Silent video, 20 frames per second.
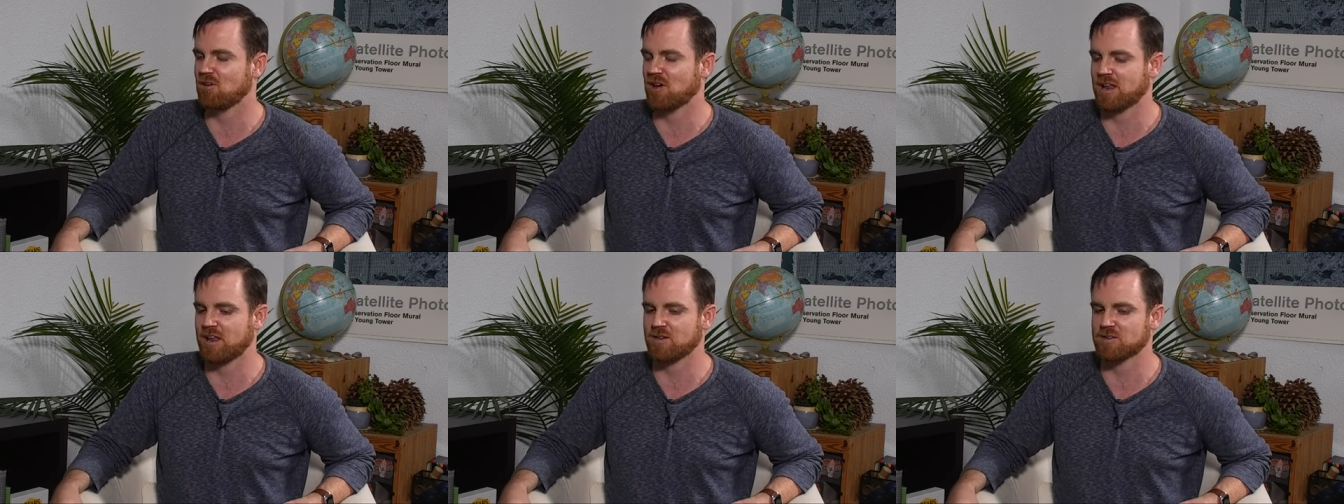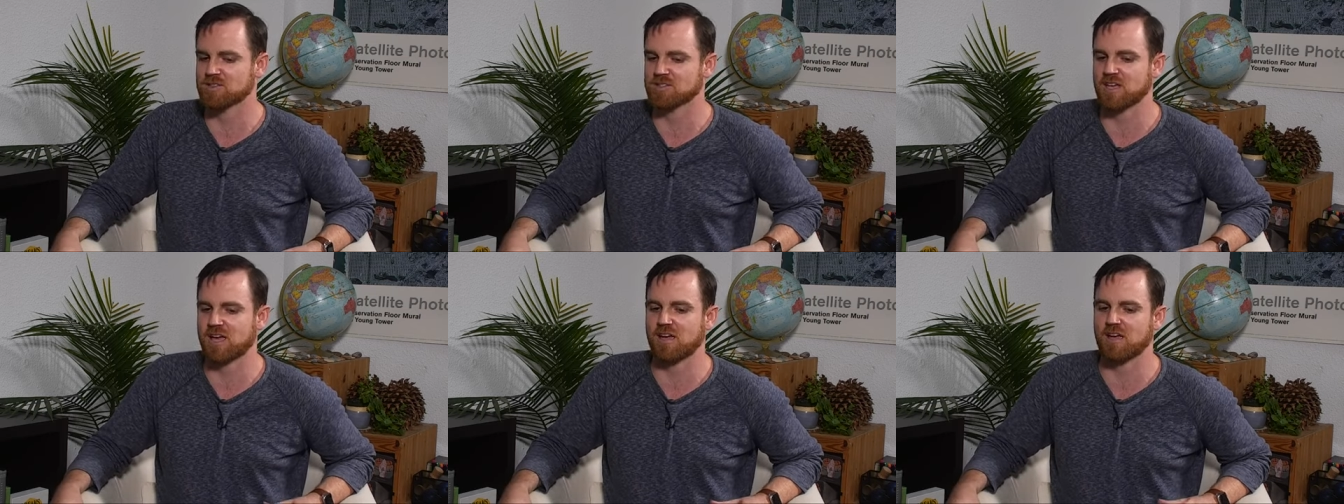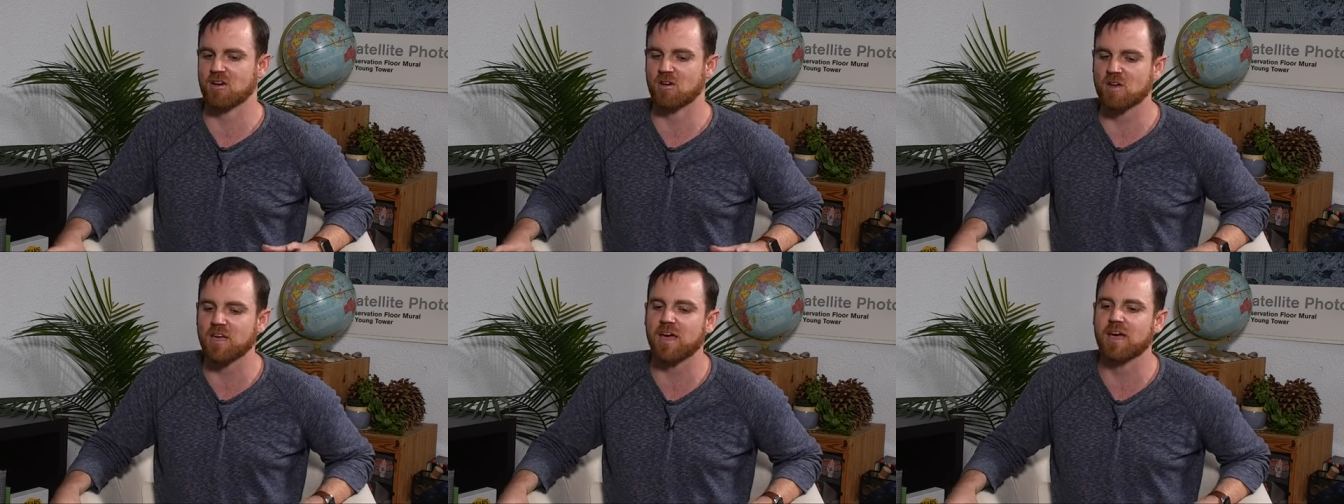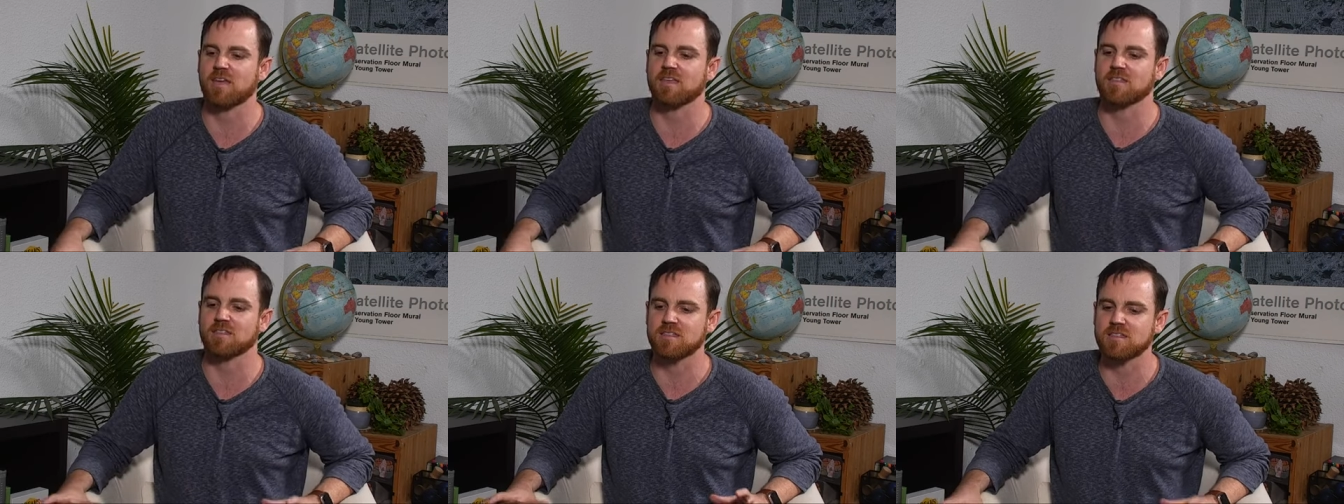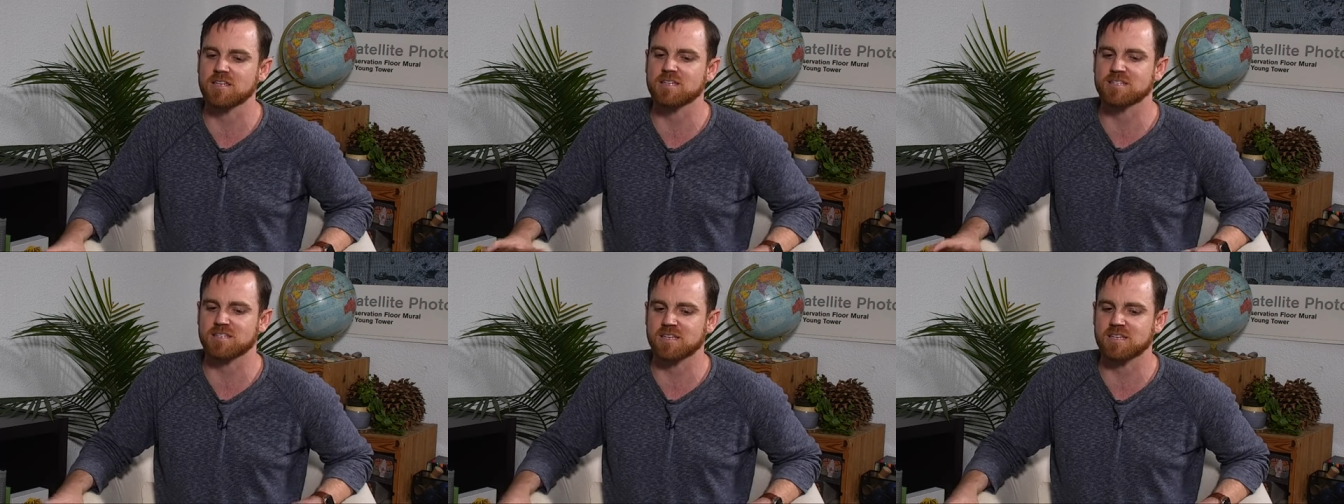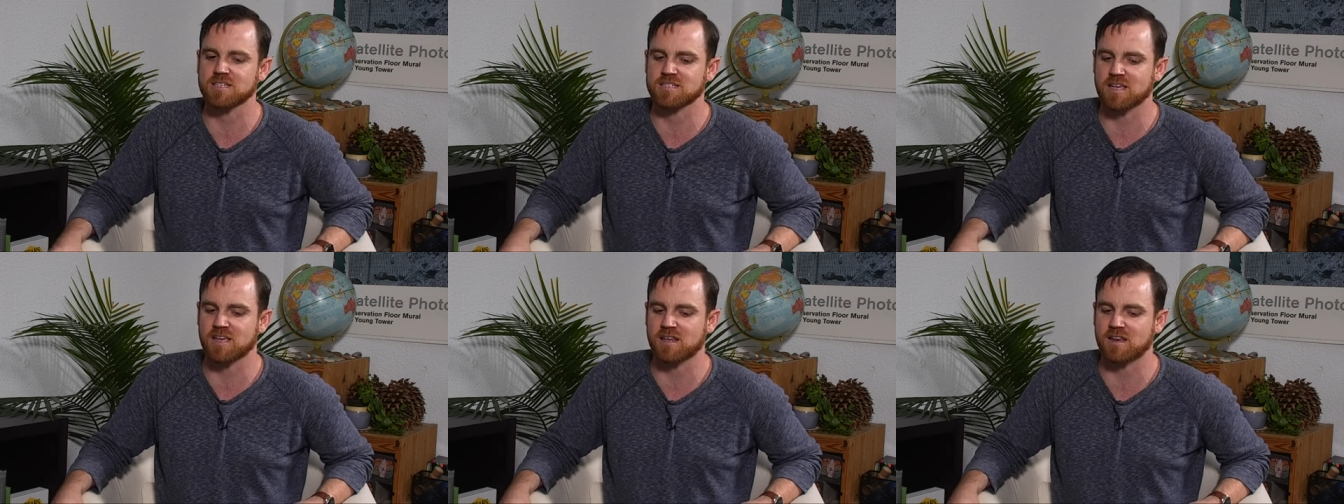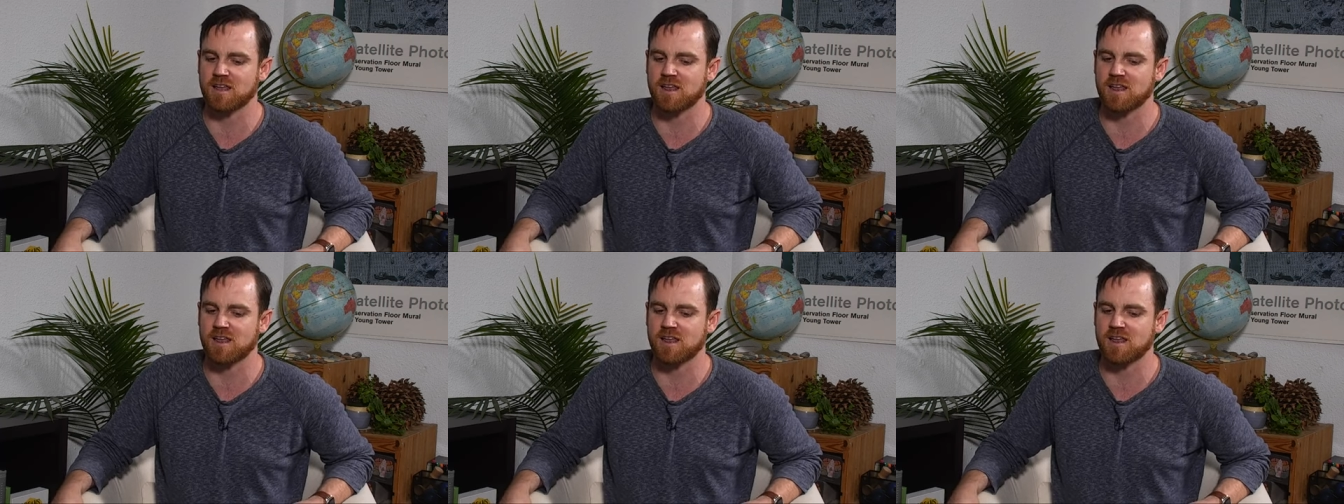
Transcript: And I was like, okay, this is it.